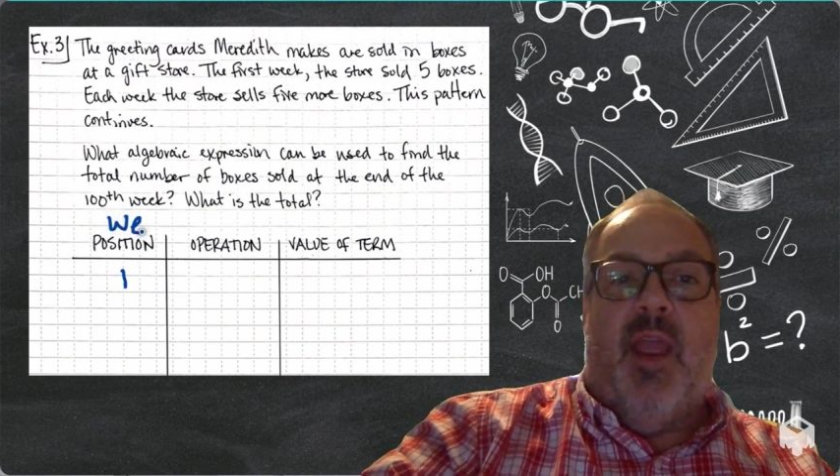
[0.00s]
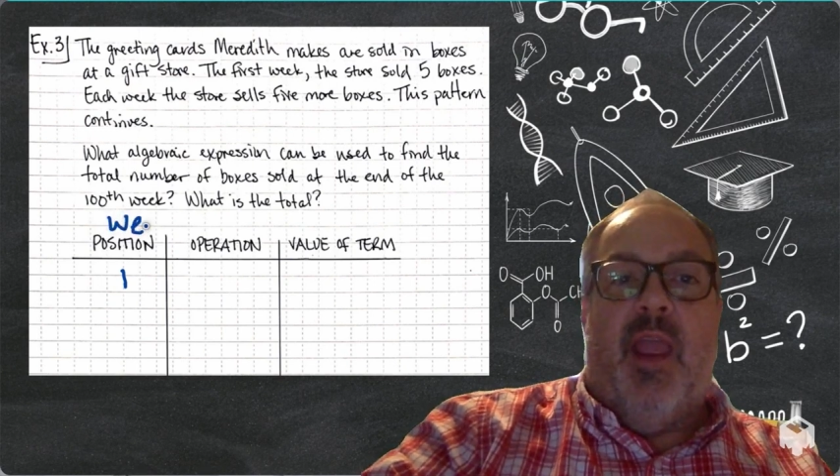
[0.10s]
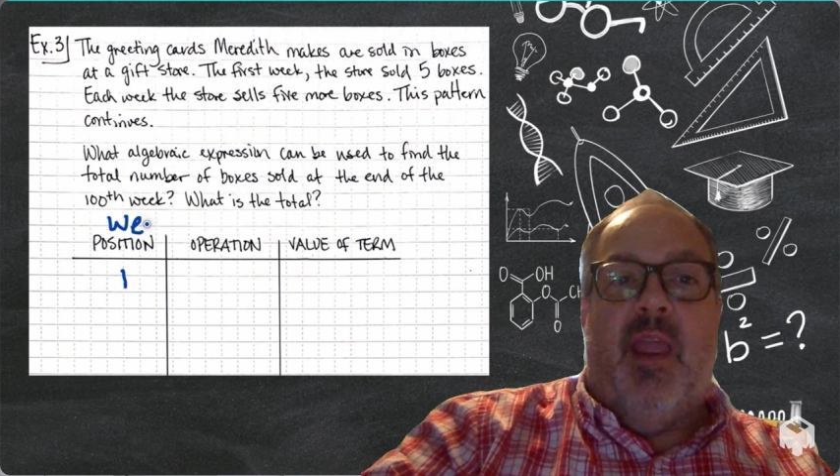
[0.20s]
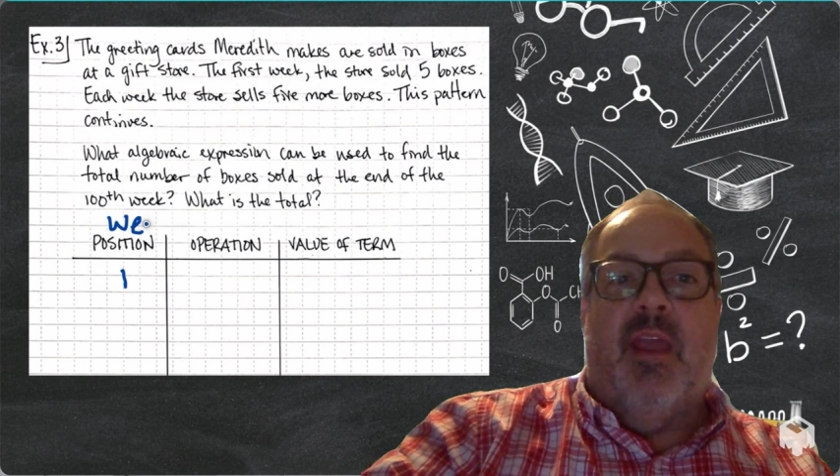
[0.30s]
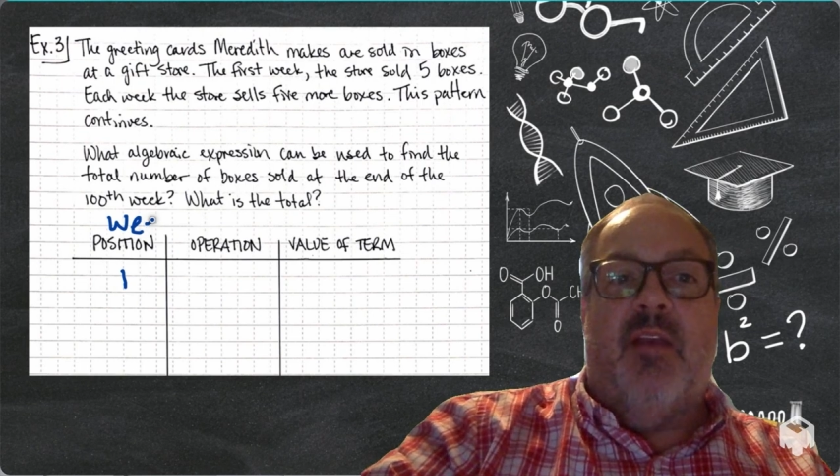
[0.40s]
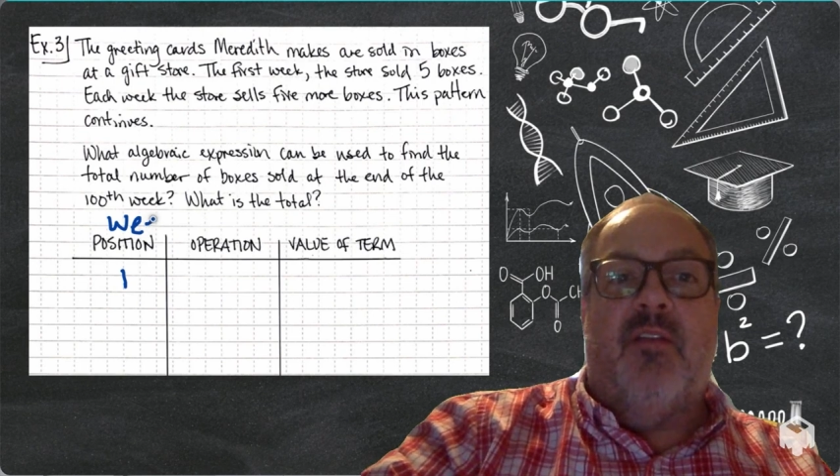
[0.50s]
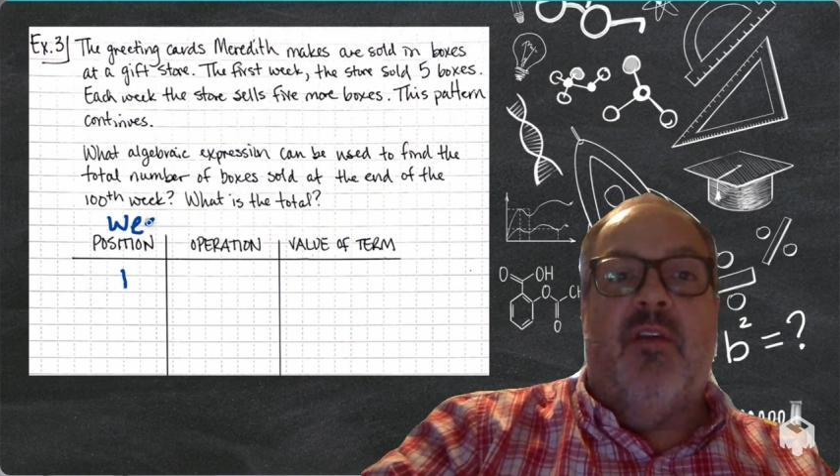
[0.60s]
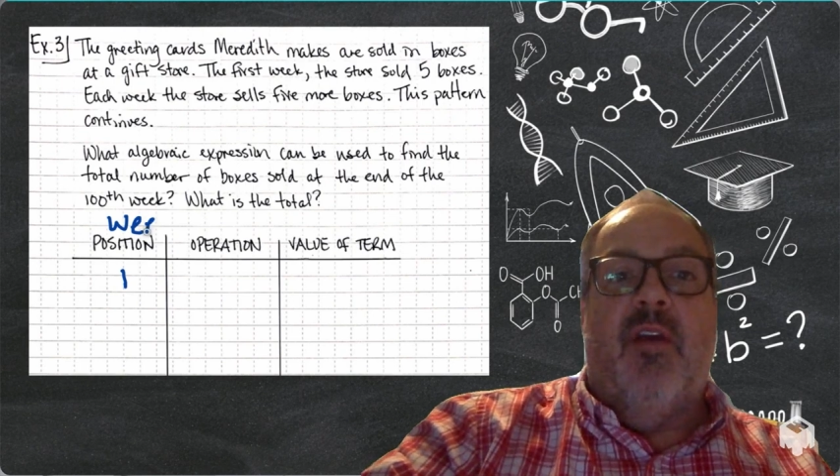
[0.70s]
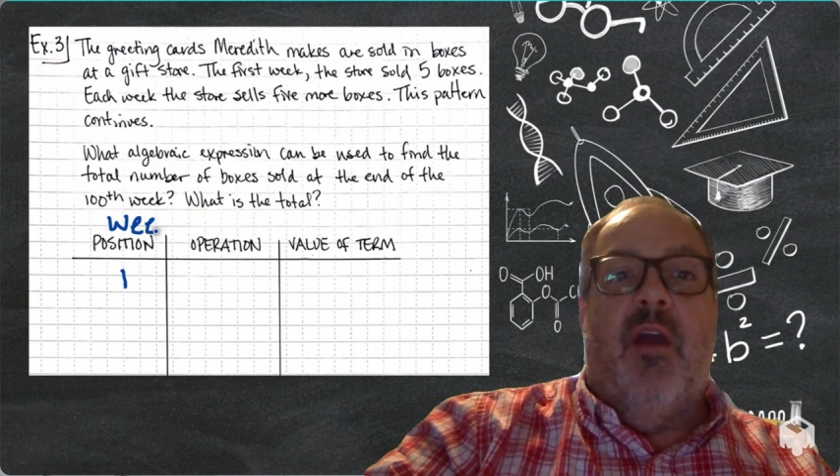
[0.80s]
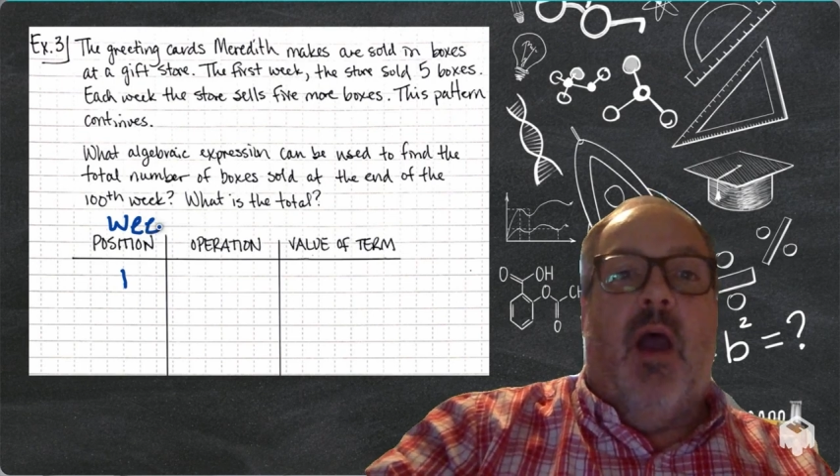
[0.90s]
And
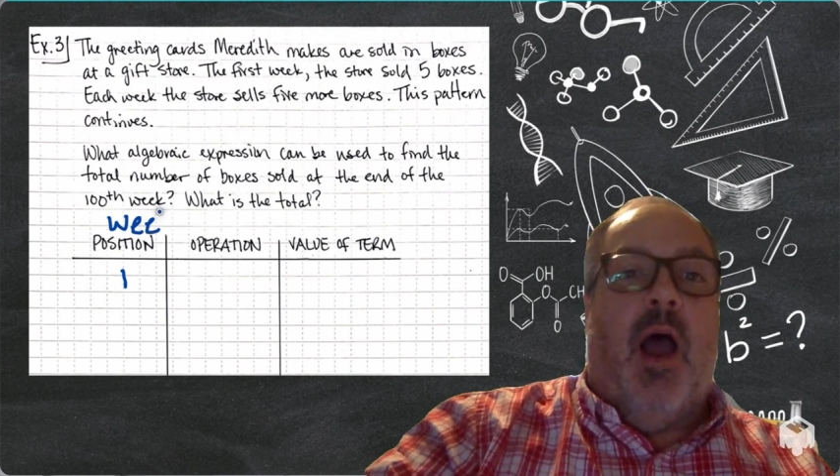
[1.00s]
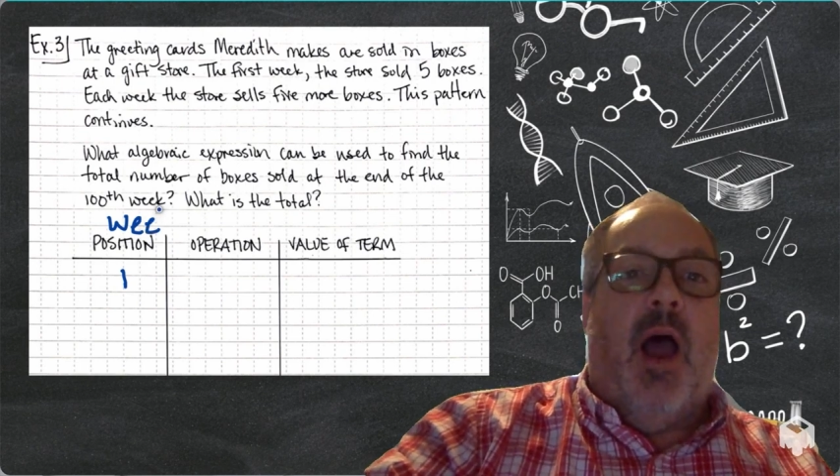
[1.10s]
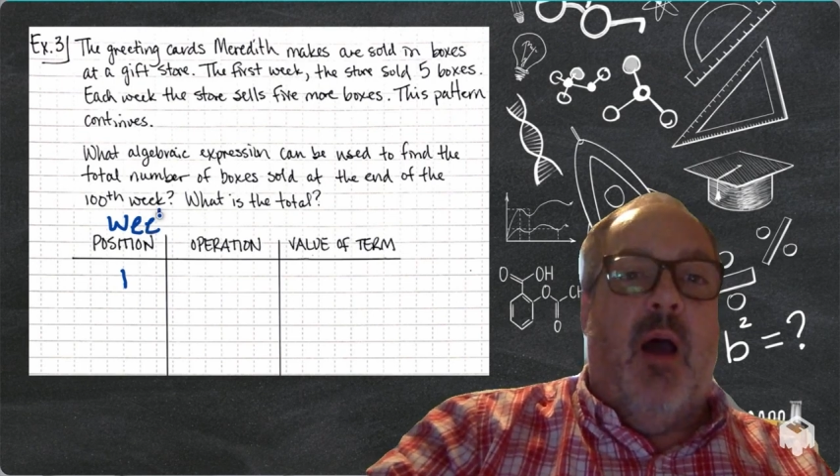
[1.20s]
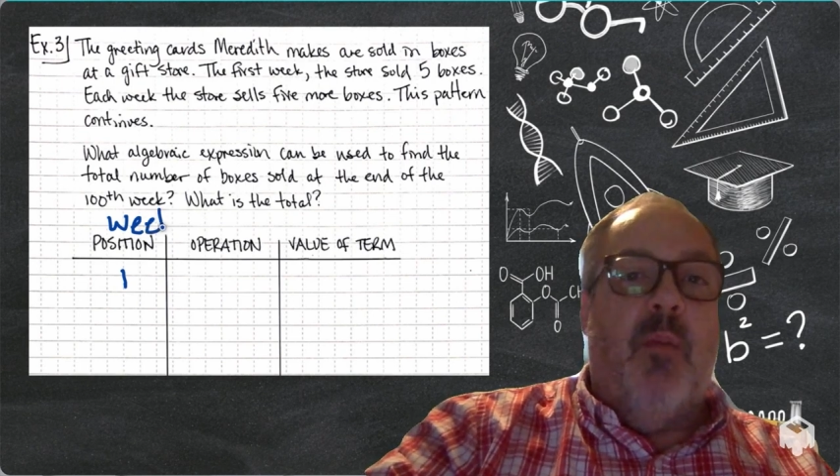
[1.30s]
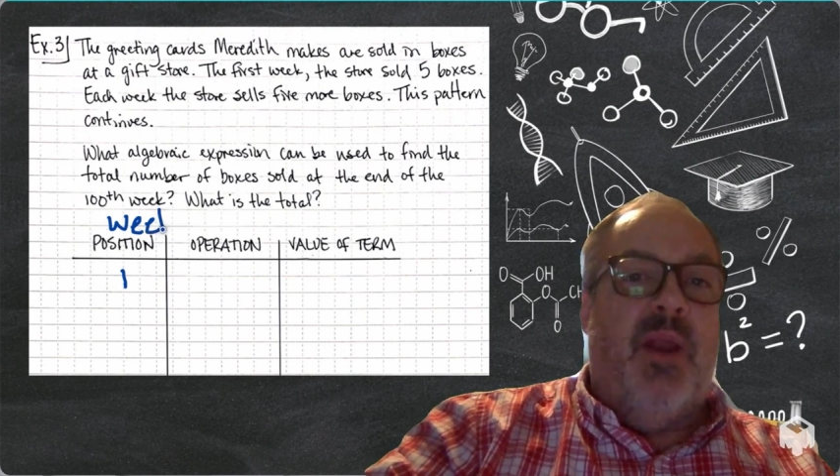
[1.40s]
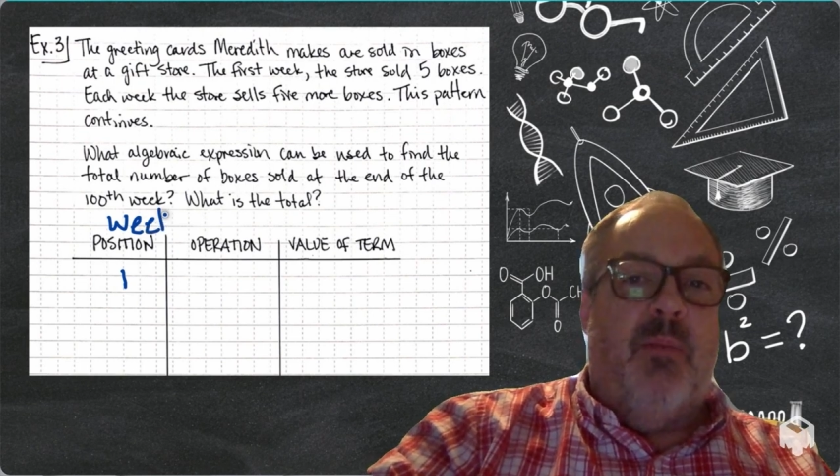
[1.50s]
how many